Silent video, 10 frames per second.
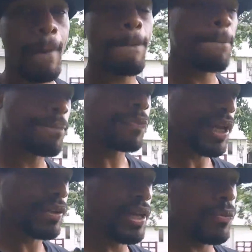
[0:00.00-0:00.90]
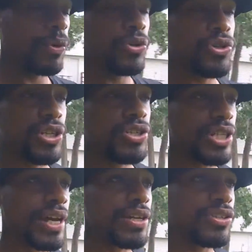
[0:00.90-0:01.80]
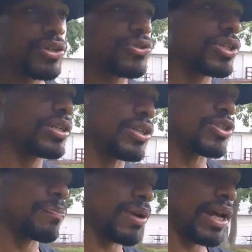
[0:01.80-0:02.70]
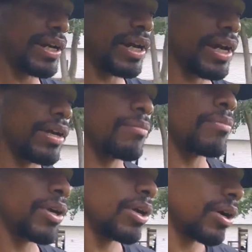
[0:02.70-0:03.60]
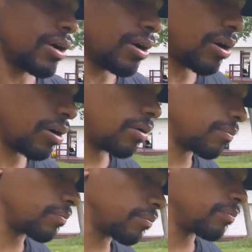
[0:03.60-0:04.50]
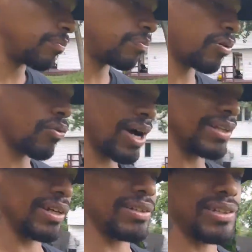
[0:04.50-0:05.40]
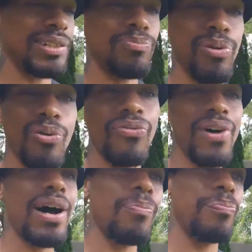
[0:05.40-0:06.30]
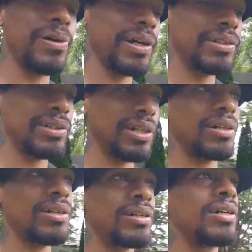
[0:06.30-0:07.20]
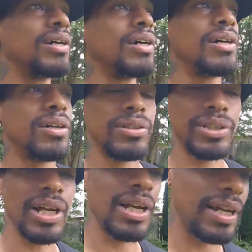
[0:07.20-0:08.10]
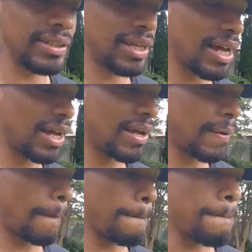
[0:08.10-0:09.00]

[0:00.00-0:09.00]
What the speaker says: And then when you see settings, you'll see display name, I think it says profile picture or something like that,